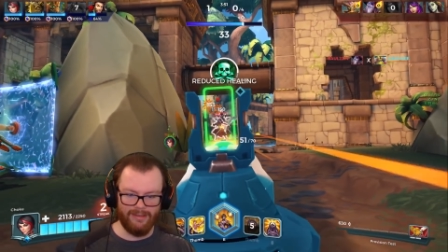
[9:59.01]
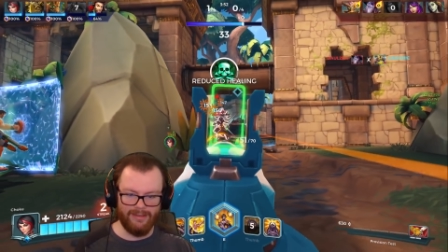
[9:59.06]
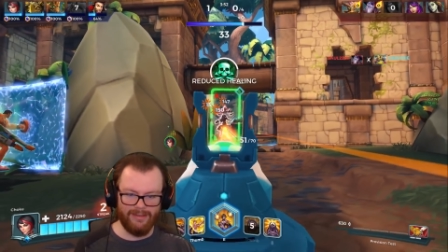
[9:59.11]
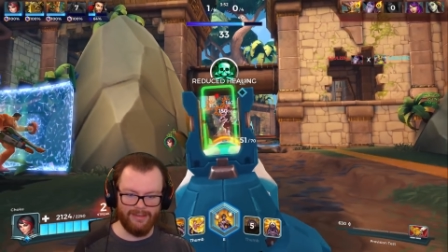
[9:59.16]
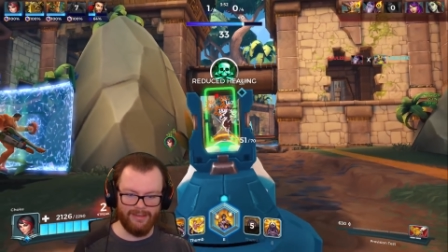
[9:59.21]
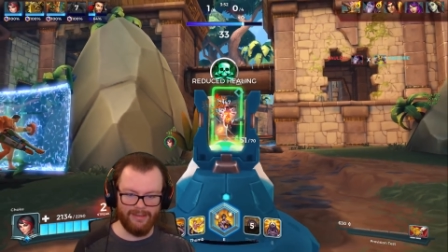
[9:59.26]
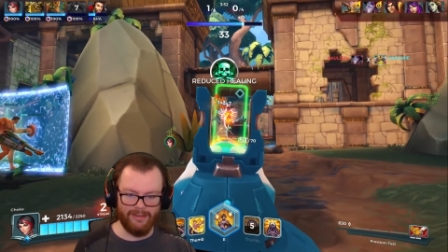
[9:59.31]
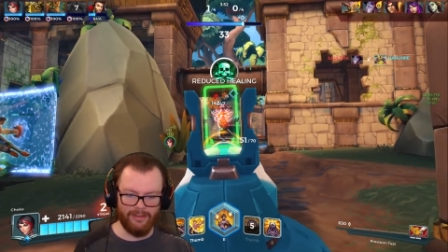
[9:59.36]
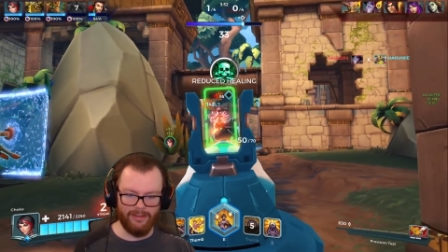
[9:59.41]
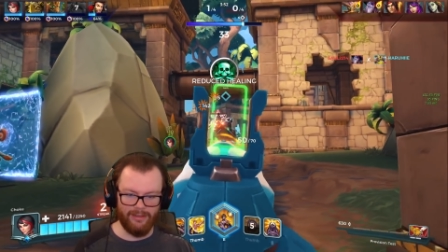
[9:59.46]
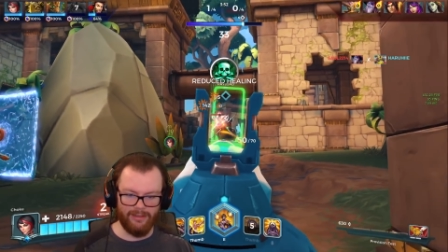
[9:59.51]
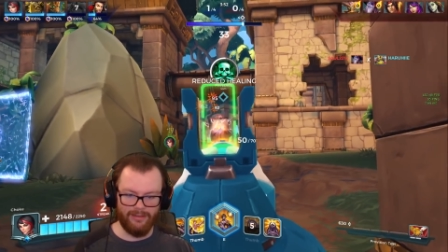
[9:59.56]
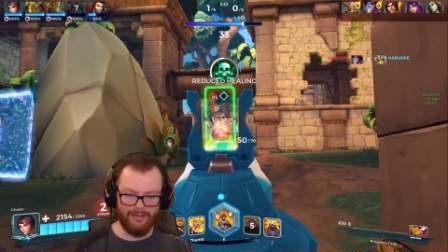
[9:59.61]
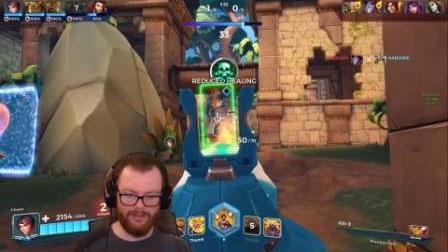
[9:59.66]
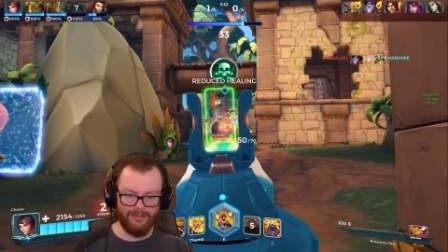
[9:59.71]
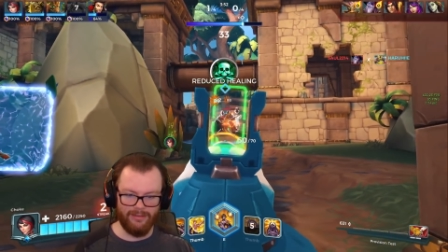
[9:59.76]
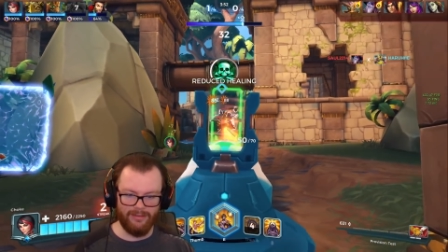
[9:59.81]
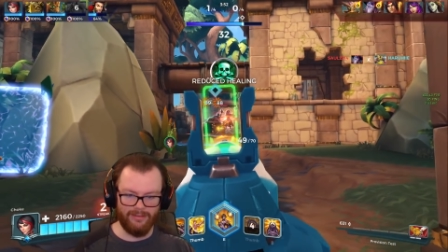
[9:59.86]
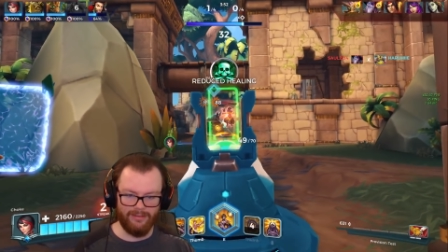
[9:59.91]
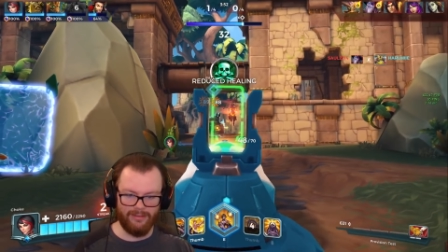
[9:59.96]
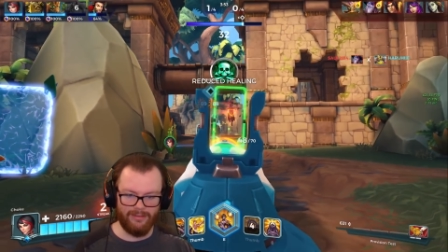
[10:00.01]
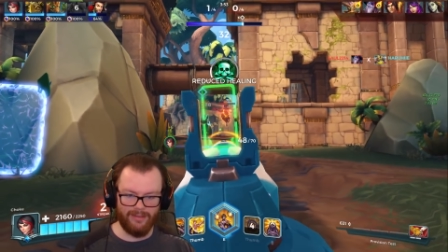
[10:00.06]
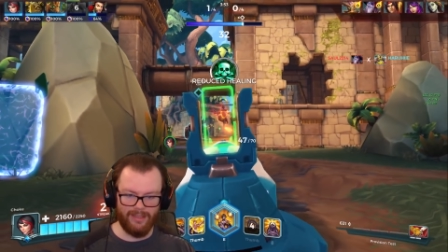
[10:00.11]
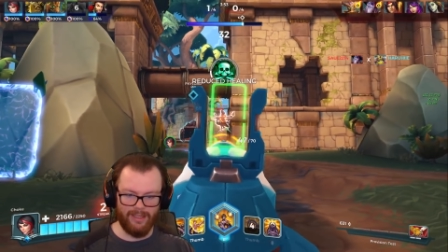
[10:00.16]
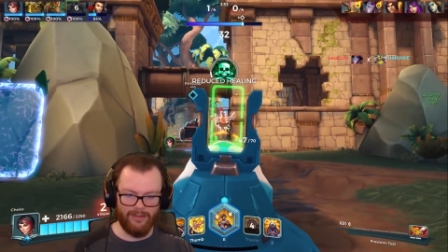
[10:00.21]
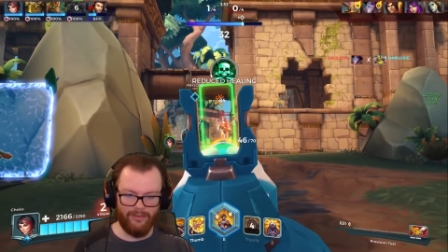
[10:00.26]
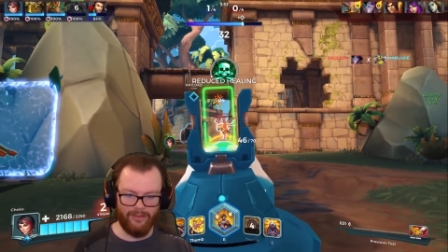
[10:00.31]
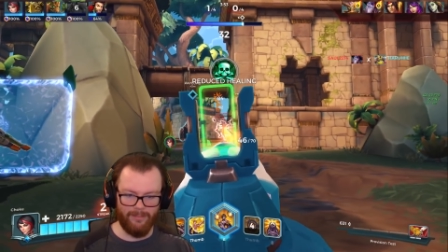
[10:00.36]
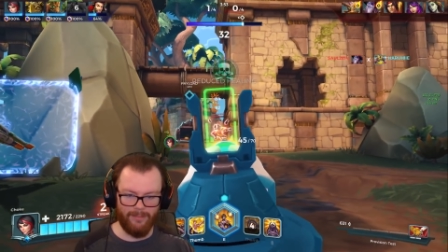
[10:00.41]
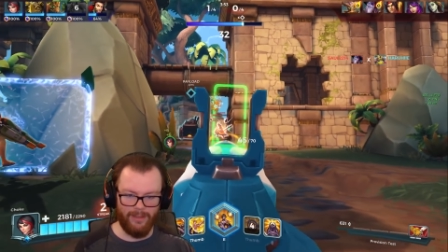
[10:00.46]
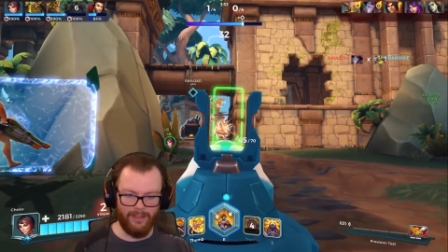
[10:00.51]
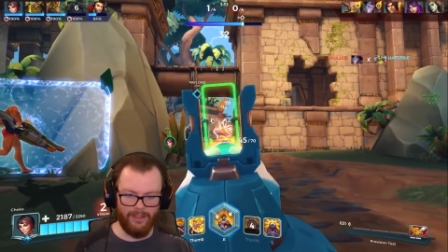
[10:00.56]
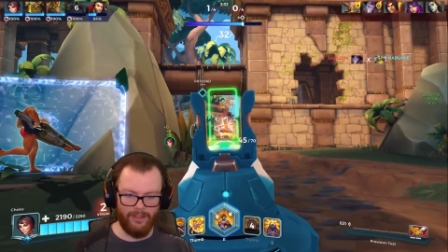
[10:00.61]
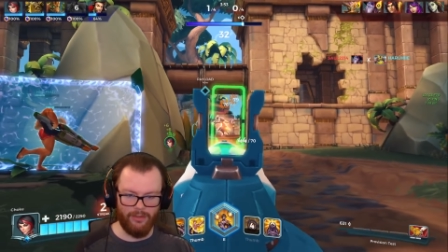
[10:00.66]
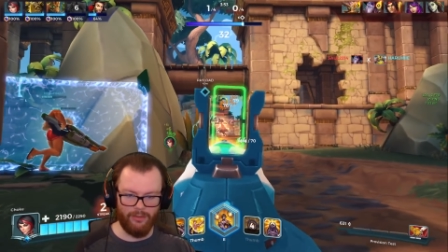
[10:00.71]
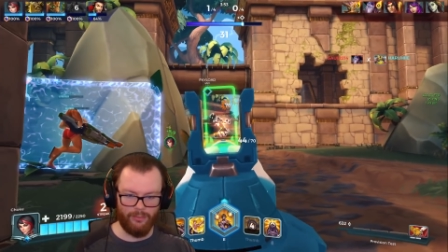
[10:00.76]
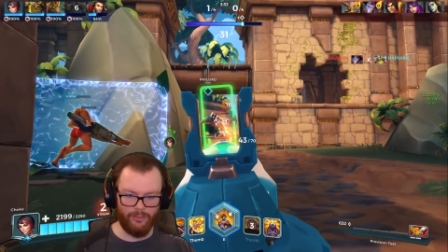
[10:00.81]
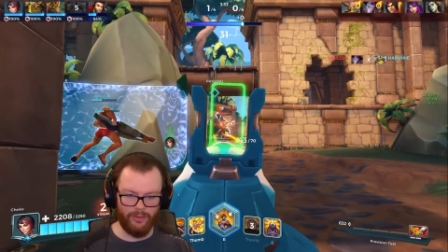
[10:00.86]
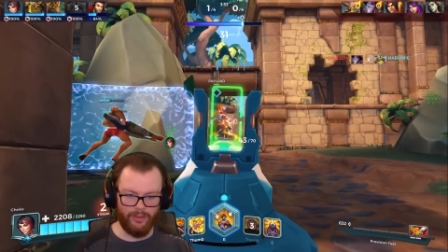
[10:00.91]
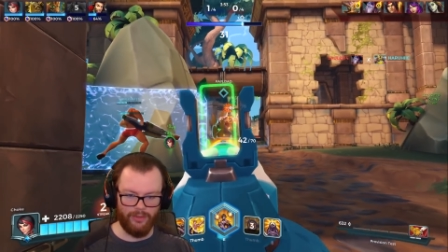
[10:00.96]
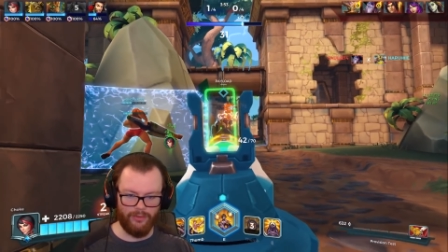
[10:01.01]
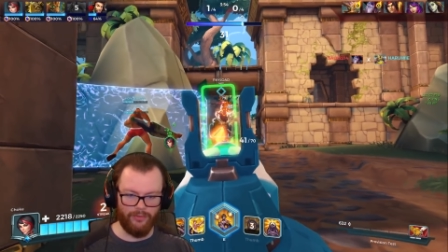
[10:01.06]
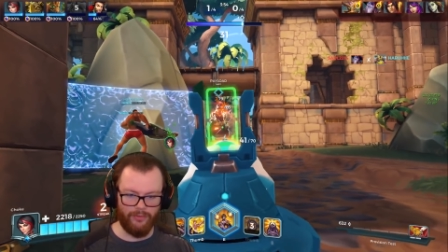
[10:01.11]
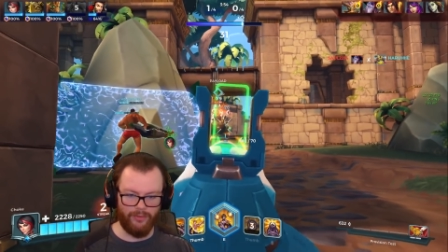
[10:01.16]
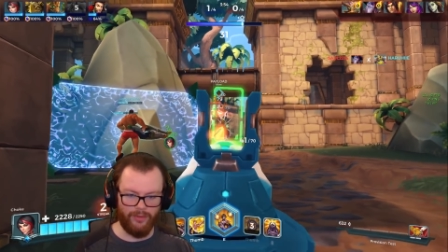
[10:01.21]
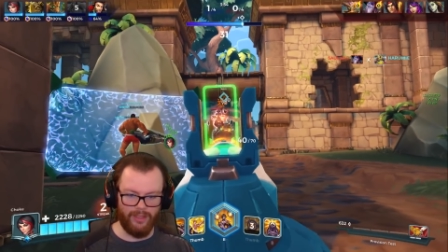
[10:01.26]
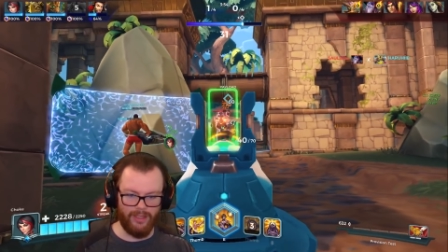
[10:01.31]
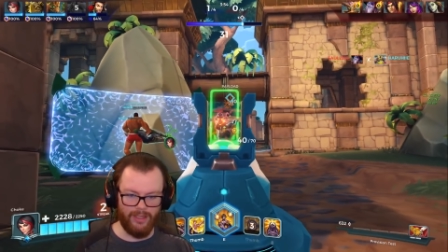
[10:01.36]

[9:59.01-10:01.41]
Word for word: Uh, that's something you don't really see